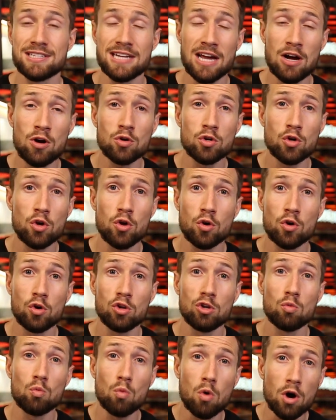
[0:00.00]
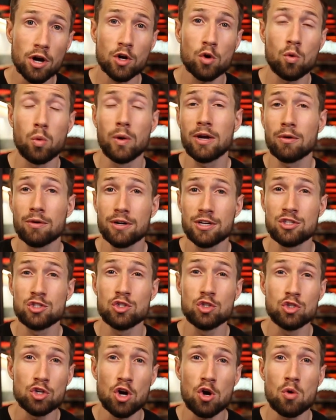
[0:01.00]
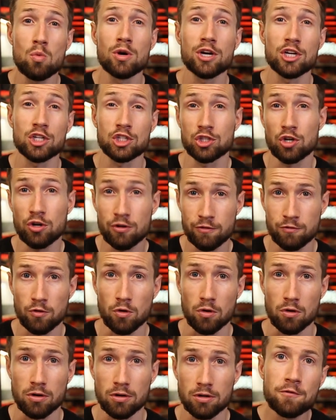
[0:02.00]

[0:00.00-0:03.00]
tell Google what queries you don't want to show for.